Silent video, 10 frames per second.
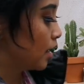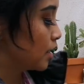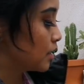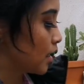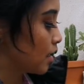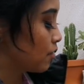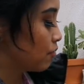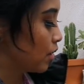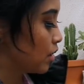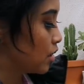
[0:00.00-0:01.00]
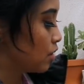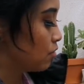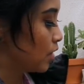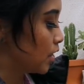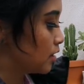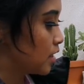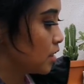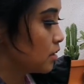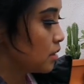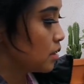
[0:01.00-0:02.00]
It's like very cute and
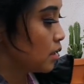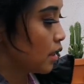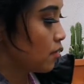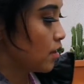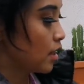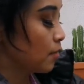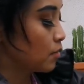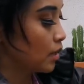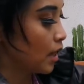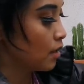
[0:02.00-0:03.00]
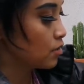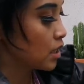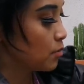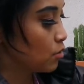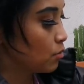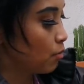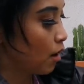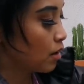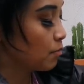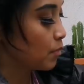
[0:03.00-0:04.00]
dainty. And then I'm glad I was able to
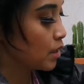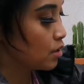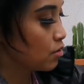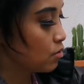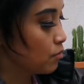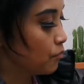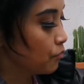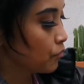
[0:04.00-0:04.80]
pot up my new